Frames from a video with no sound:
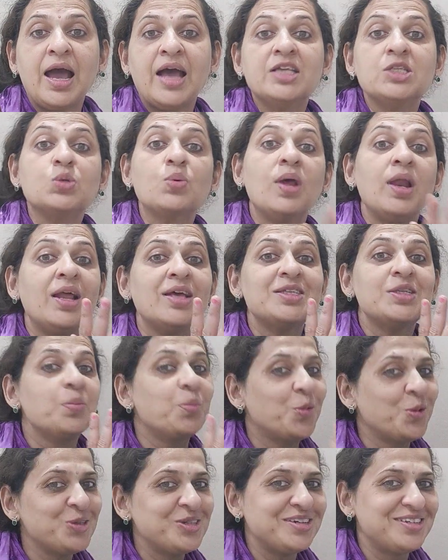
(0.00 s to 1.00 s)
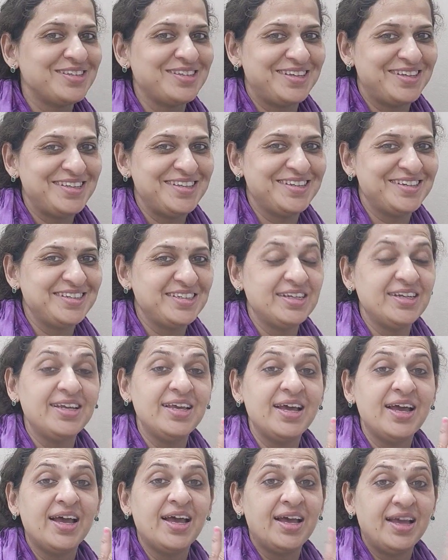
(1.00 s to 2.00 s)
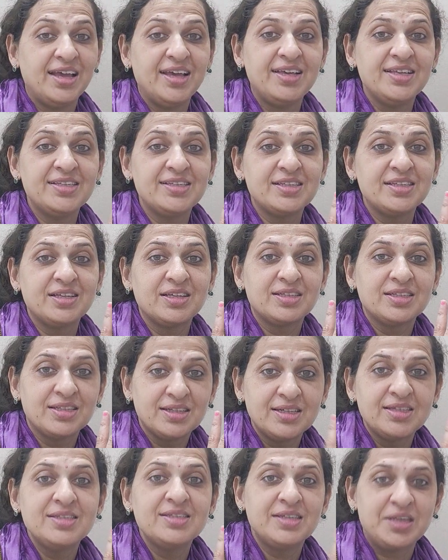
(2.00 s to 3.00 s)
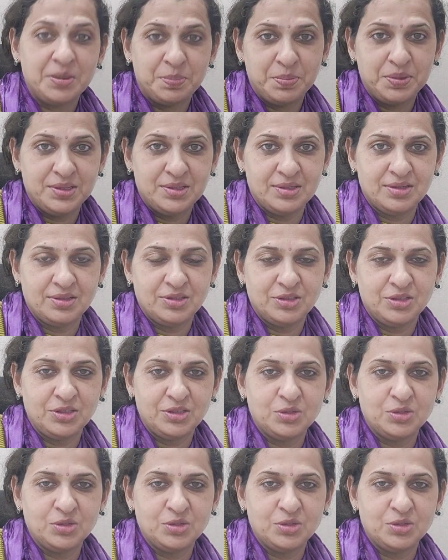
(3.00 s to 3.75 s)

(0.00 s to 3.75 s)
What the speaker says: as well as the most risky surgery is the stapes surgery.